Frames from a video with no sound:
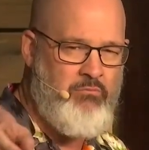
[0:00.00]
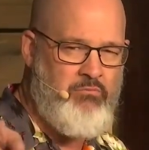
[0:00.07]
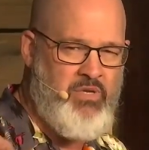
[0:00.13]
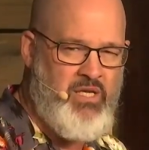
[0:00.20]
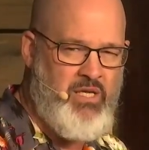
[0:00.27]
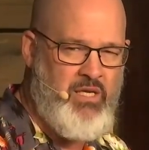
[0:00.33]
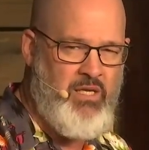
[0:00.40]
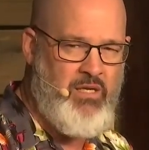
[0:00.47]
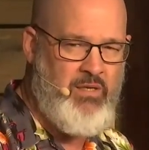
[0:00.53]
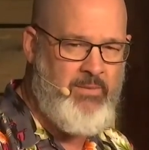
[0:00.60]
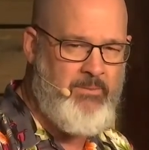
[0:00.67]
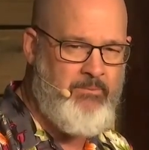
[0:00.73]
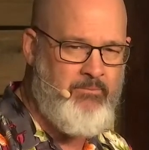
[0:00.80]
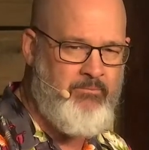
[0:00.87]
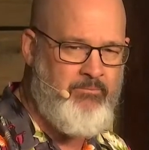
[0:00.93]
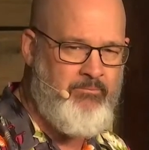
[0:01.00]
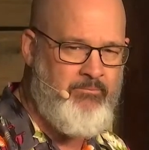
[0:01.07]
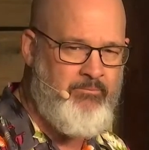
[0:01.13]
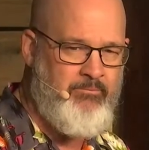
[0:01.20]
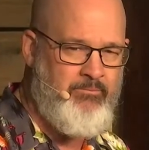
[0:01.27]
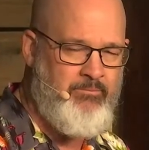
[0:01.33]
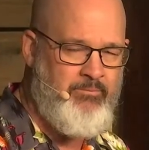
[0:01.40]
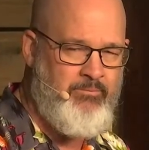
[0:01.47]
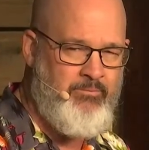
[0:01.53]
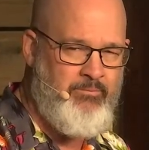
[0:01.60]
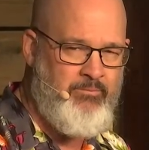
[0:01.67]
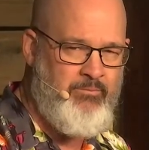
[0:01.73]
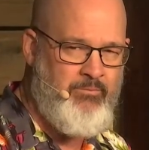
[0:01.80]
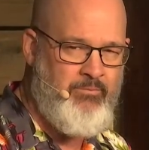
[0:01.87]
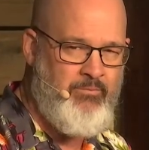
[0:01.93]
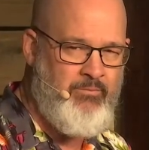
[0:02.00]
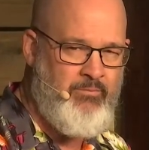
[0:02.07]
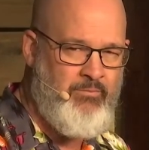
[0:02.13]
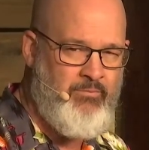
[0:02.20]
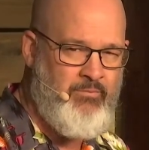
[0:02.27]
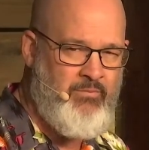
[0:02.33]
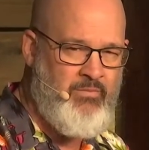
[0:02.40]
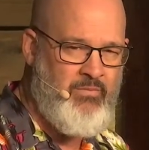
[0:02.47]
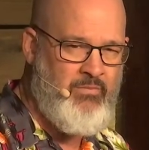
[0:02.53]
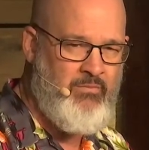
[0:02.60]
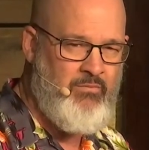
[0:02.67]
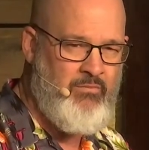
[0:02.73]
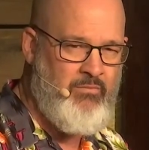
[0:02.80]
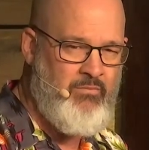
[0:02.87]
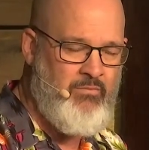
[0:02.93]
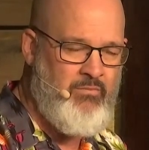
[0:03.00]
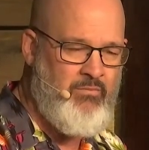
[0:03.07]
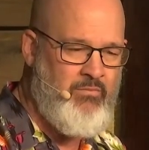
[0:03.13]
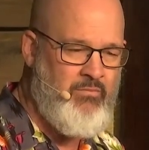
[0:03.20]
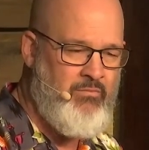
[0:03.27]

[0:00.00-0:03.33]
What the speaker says: No one is speaking in this clip.